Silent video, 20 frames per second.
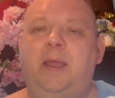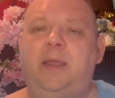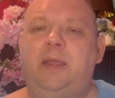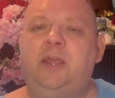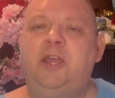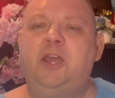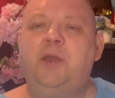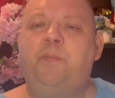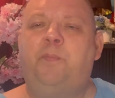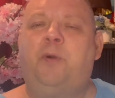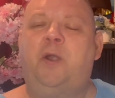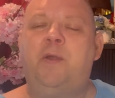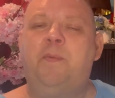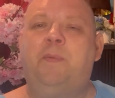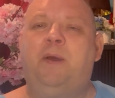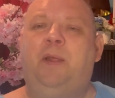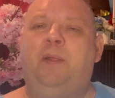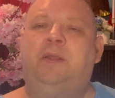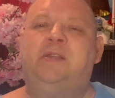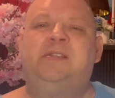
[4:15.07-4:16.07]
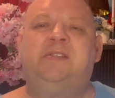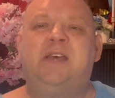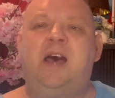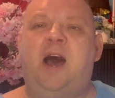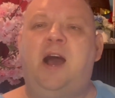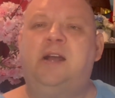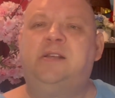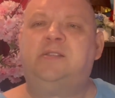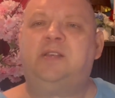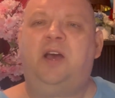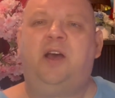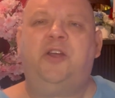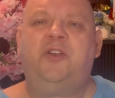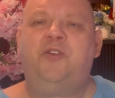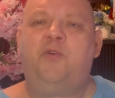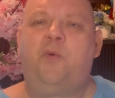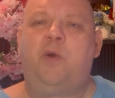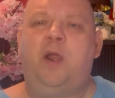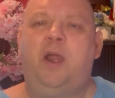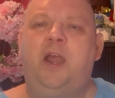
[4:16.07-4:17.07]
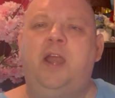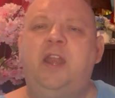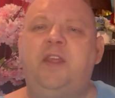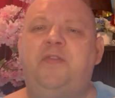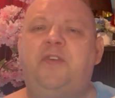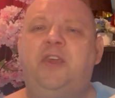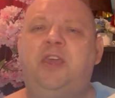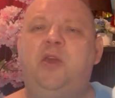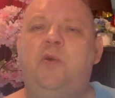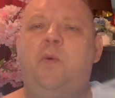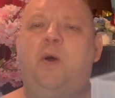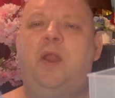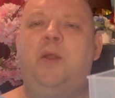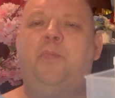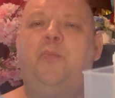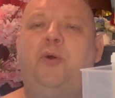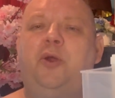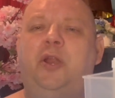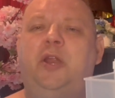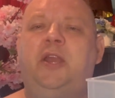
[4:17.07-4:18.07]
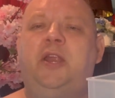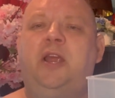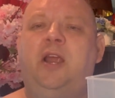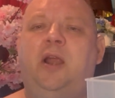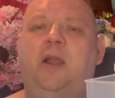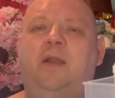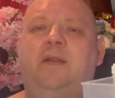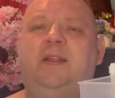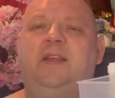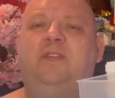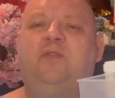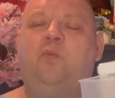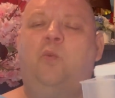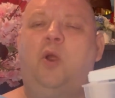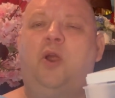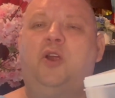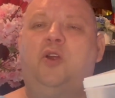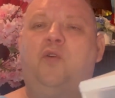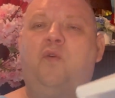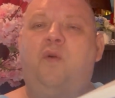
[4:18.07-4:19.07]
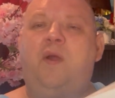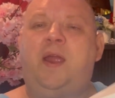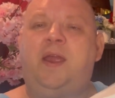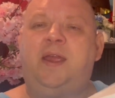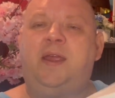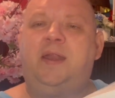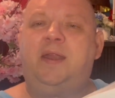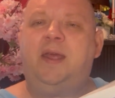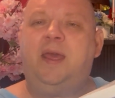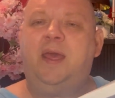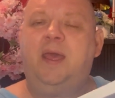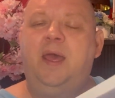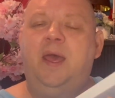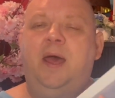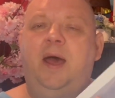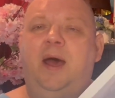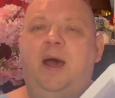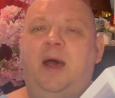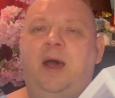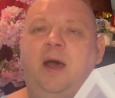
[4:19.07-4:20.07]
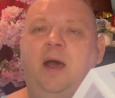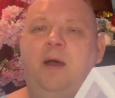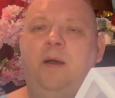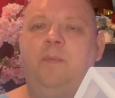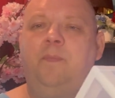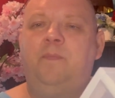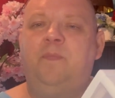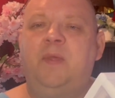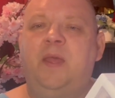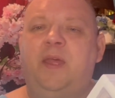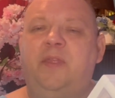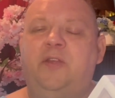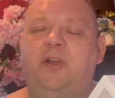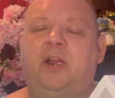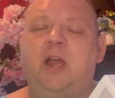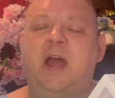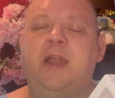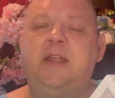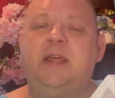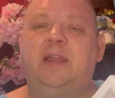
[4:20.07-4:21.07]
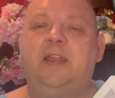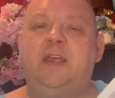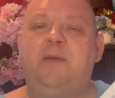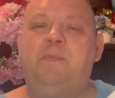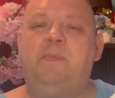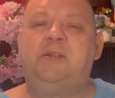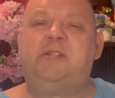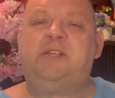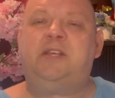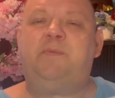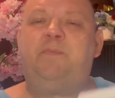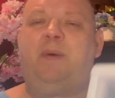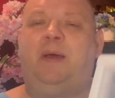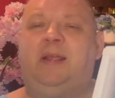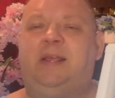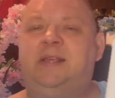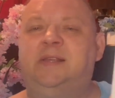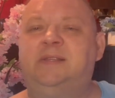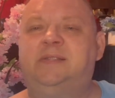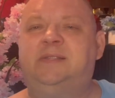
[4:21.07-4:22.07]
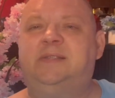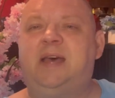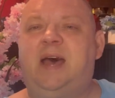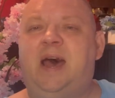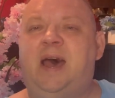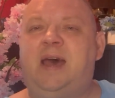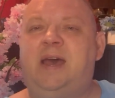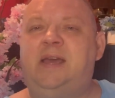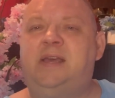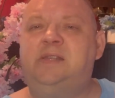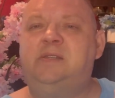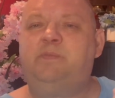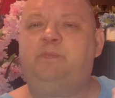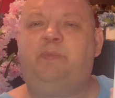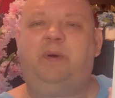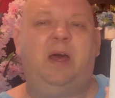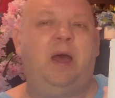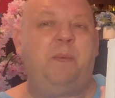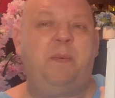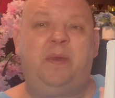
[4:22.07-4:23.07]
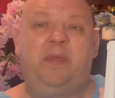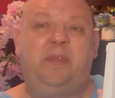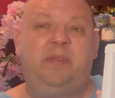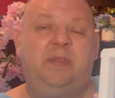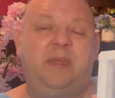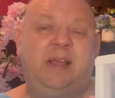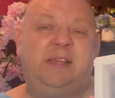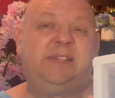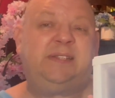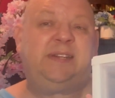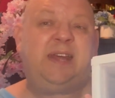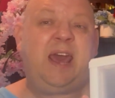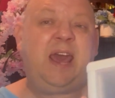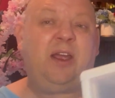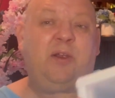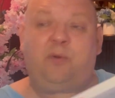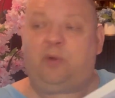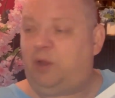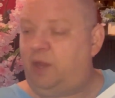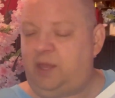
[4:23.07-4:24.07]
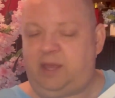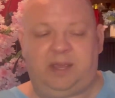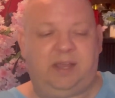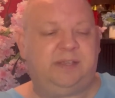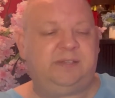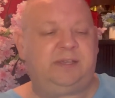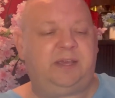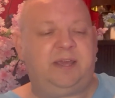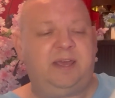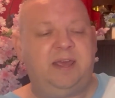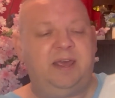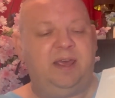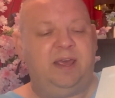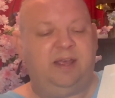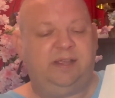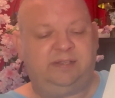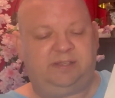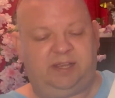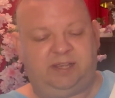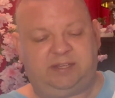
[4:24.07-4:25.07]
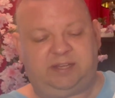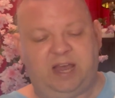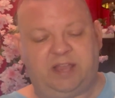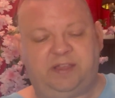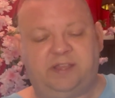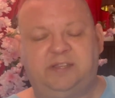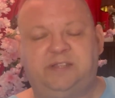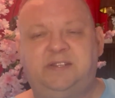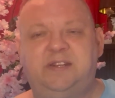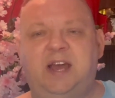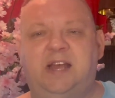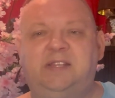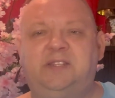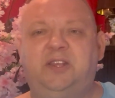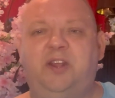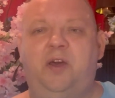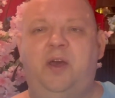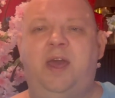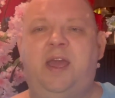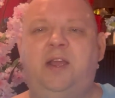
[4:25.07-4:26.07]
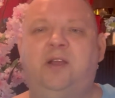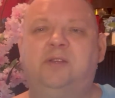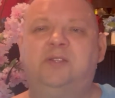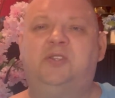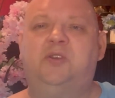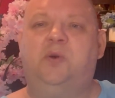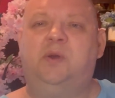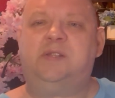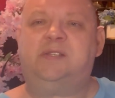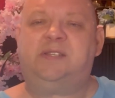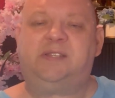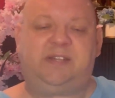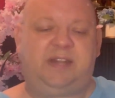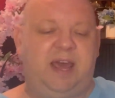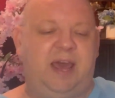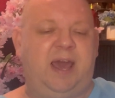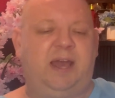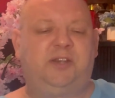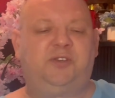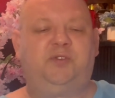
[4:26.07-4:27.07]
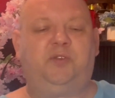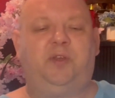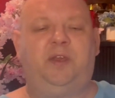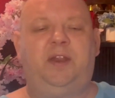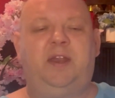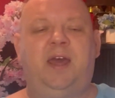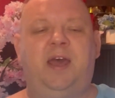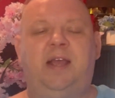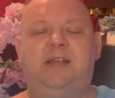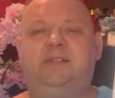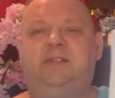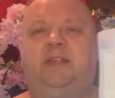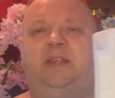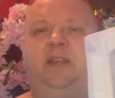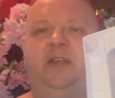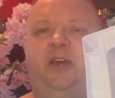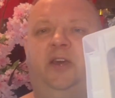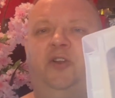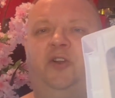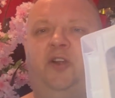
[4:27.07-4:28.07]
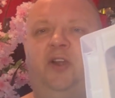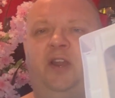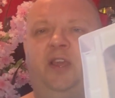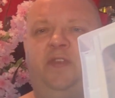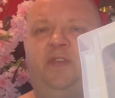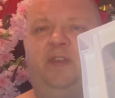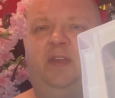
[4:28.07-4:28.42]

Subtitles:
You can pretty much socks, underwear, anything you want to put in here. These work great. They're kind of limited in size, but I mean they stack really easy. See, it's got this nice little angle, so it stacks really nice, and then underneath